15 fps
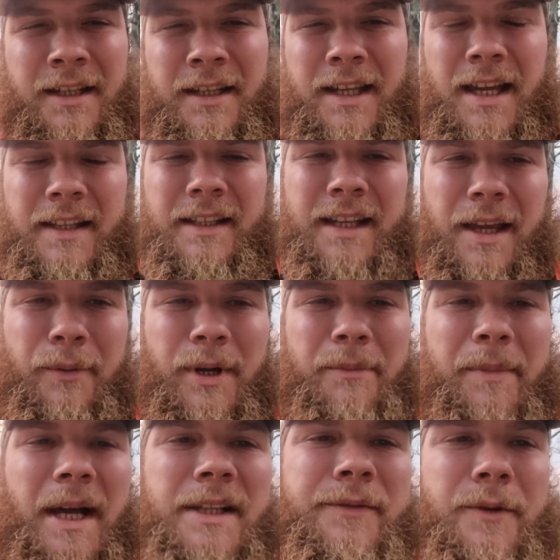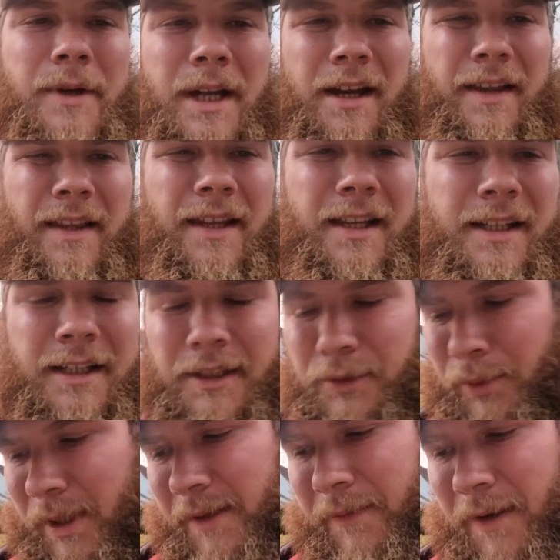the day when I passed through here, I think I did a
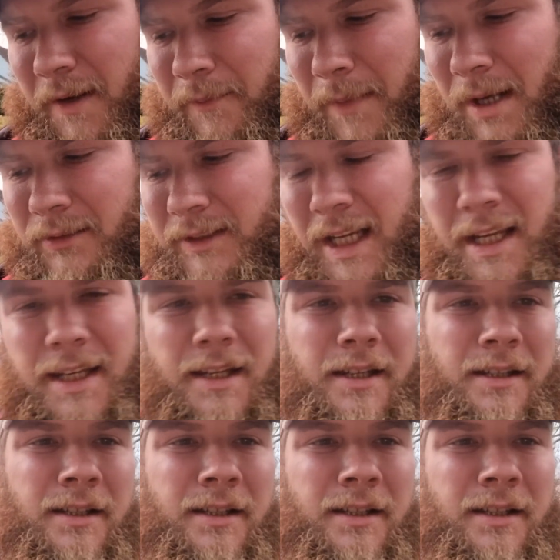25-mile day,